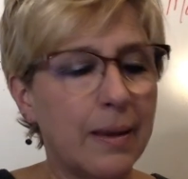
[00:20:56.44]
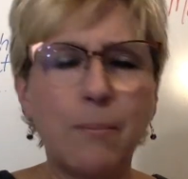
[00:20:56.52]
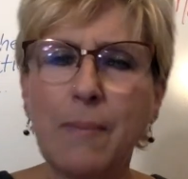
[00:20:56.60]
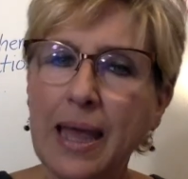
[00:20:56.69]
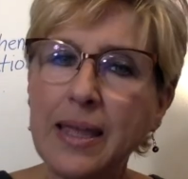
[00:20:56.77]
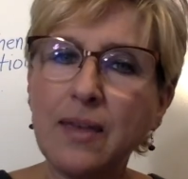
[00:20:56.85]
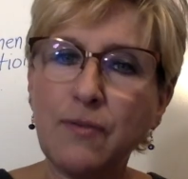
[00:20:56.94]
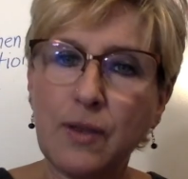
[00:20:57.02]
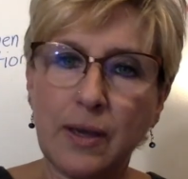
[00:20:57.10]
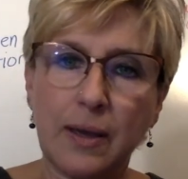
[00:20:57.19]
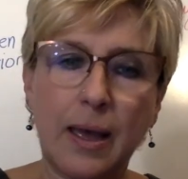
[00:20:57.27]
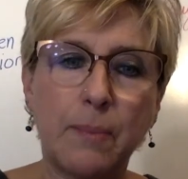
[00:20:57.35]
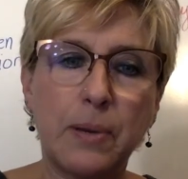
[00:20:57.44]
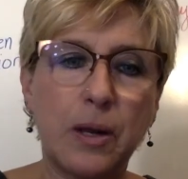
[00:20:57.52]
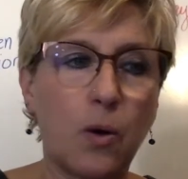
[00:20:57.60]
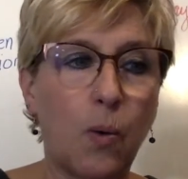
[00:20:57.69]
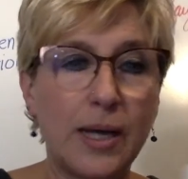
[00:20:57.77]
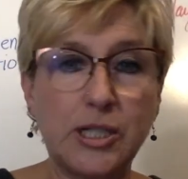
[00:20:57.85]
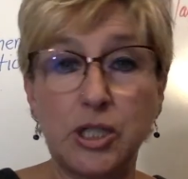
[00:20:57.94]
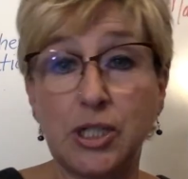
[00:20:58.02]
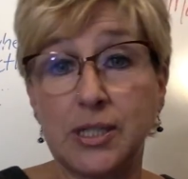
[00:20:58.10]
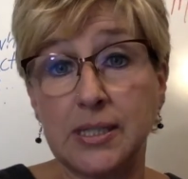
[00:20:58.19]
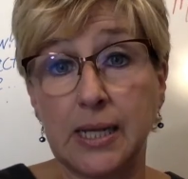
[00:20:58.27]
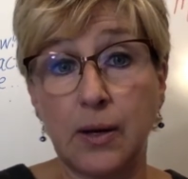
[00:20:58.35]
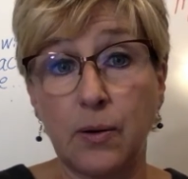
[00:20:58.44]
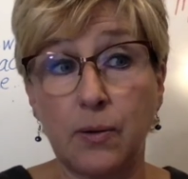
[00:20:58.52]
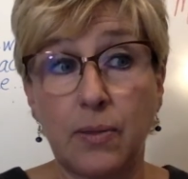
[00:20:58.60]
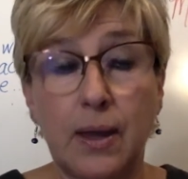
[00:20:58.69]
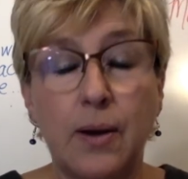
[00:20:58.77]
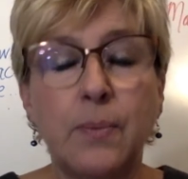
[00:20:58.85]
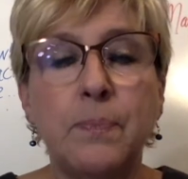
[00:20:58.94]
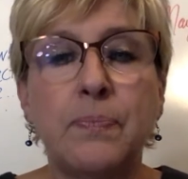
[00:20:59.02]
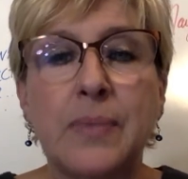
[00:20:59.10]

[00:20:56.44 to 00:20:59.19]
Might give you a couple of questions here or there.